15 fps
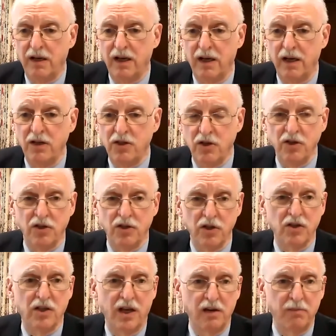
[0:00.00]

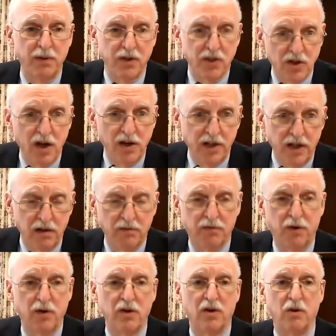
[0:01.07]
instances that have been studied of
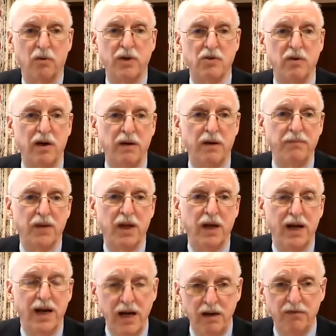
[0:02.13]
vertical restraint,
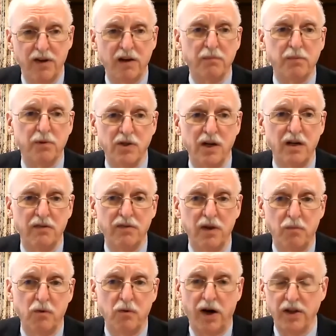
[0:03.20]
85% of
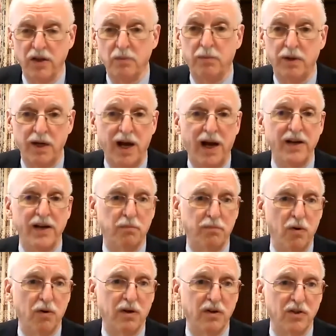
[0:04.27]
them were either benign or
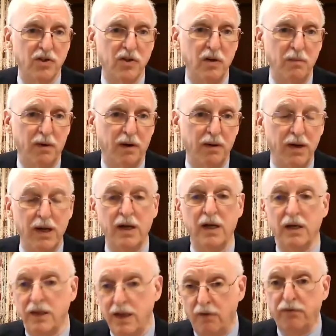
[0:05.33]
pro-consumer.
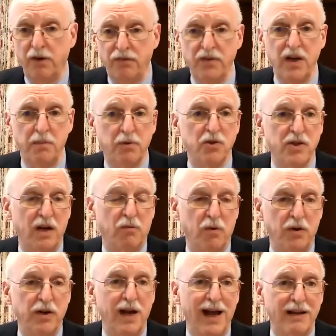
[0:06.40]
Now, 15%
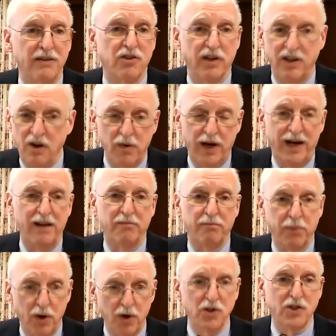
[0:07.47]
were not, so you don't want to have
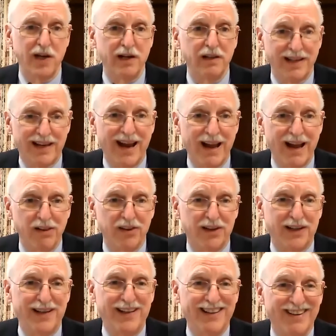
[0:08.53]
per se
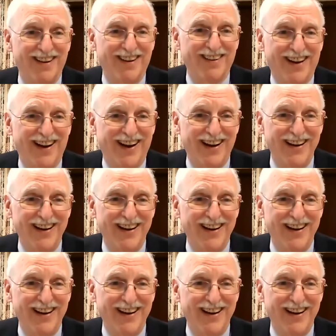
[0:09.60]
legality, okay?